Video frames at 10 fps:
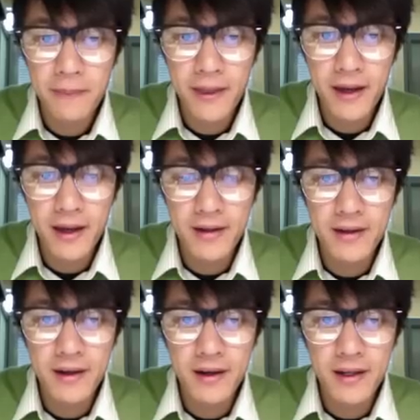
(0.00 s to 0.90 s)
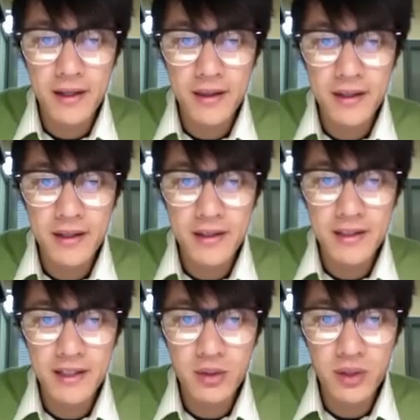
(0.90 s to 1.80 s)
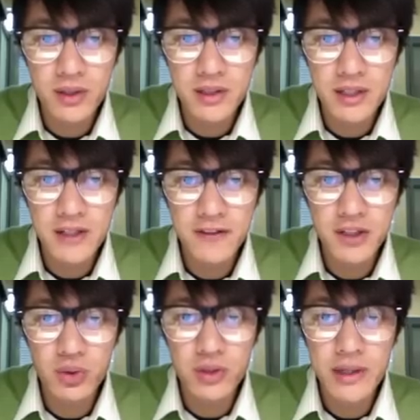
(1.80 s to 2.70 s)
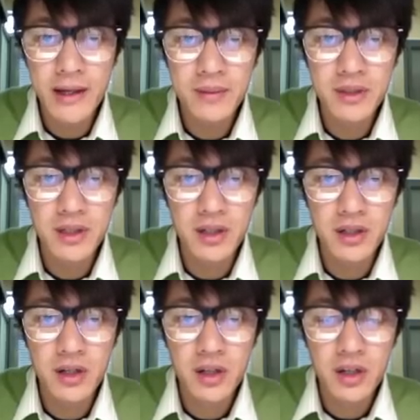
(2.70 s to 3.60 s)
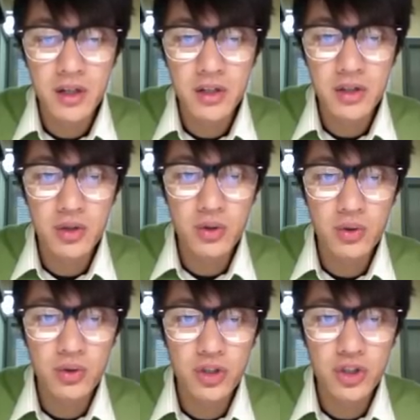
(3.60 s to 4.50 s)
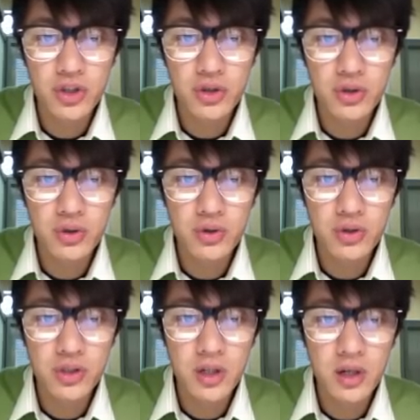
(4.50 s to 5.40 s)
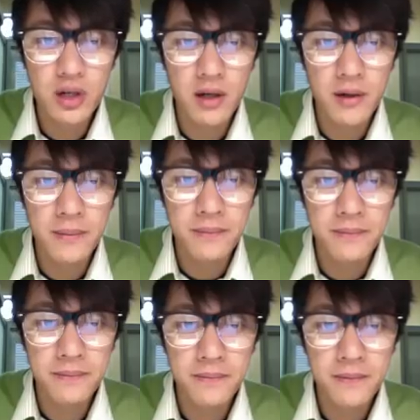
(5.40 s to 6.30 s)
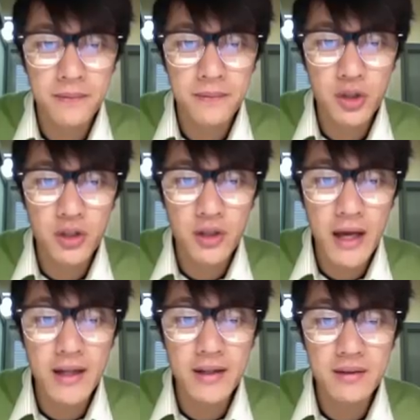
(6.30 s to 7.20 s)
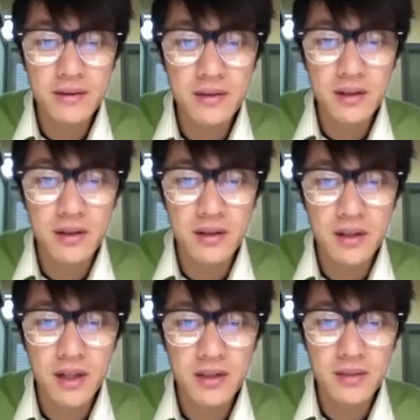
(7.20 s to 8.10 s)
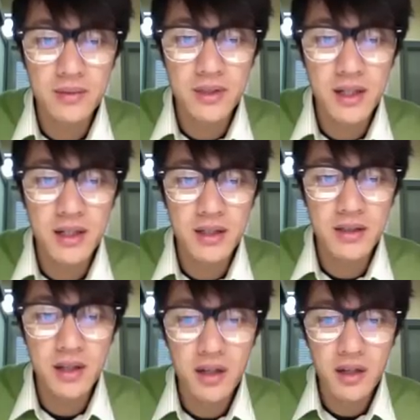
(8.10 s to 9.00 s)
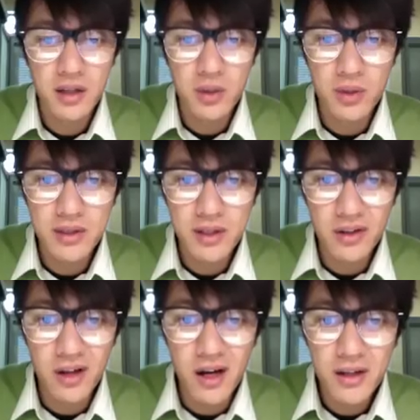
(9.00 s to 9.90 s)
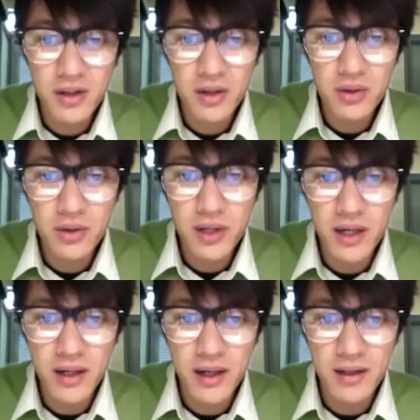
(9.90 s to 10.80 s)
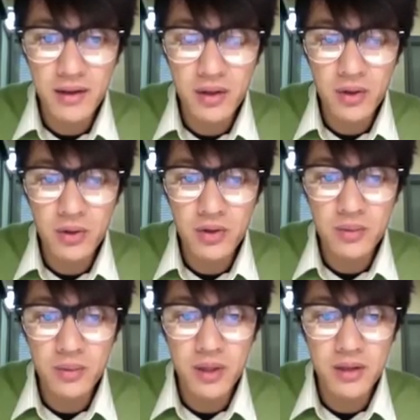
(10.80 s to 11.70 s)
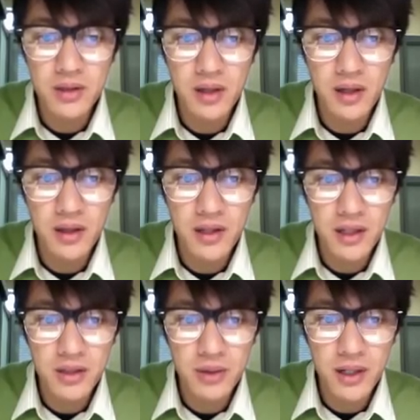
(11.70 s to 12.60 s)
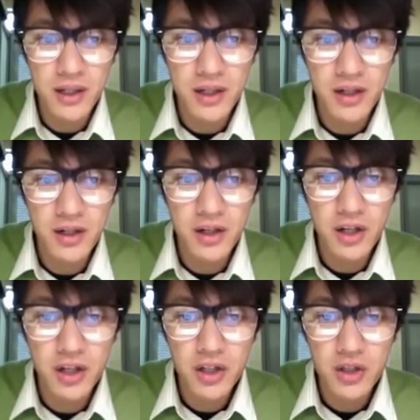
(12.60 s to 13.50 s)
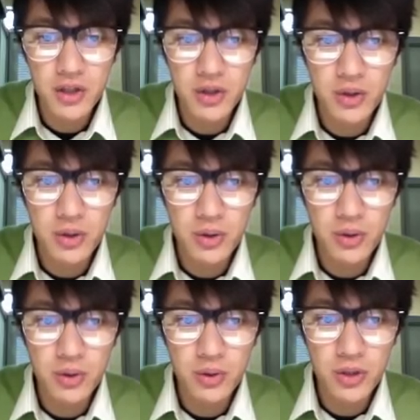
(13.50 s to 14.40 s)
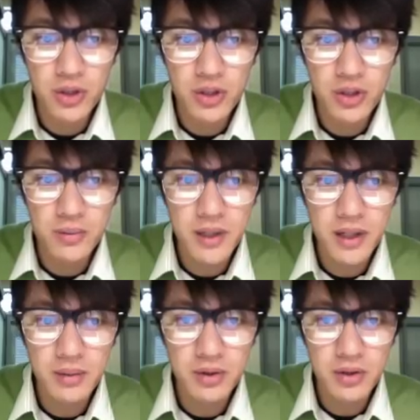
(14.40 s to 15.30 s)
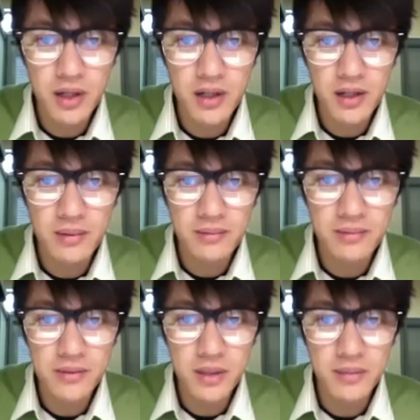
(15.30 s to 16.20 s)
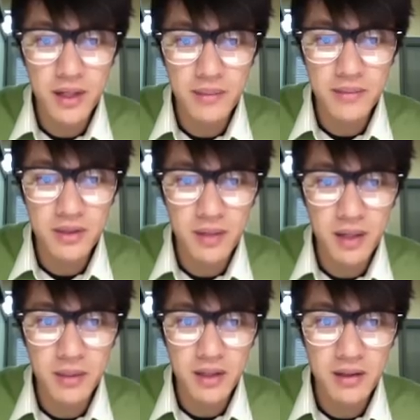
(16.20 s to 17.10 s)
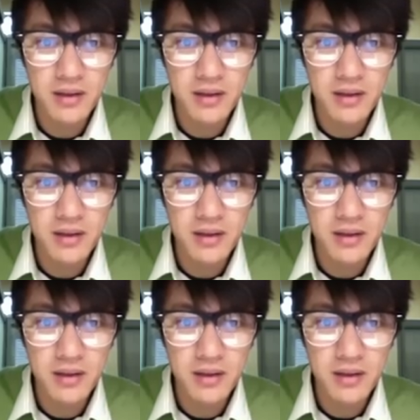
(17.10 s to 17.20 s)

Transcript: and uh, in the sequence individual tabs here you choose um, you can edit the custom settings. The ones that are locked though, you can't edit those, but uh, these right here, you should be able to edit them sometimes, maybe.